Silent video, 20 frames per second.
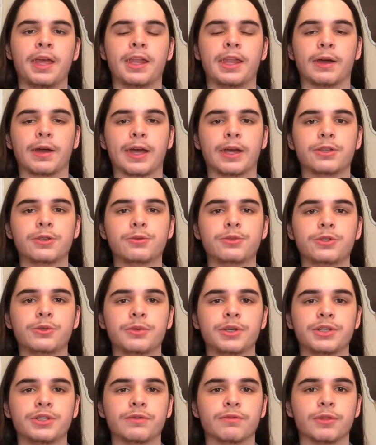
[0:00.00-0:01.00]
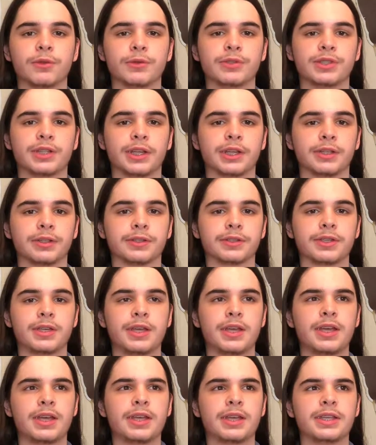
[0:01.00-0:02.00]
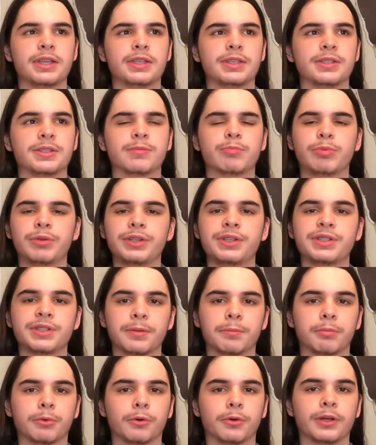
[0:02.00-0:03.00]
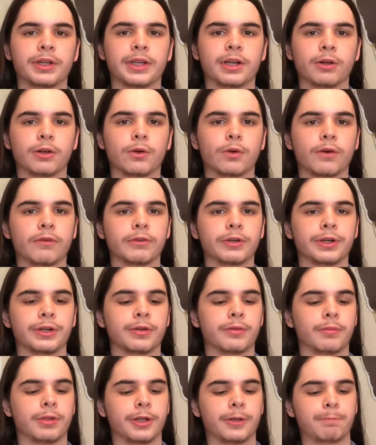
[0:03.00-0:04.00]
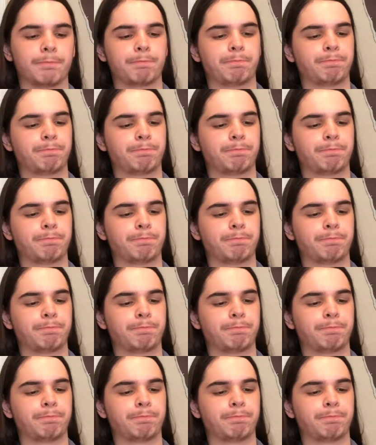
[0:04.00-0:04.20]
Now how you do each of those things is pretty simple, and I'll go over it in a minute.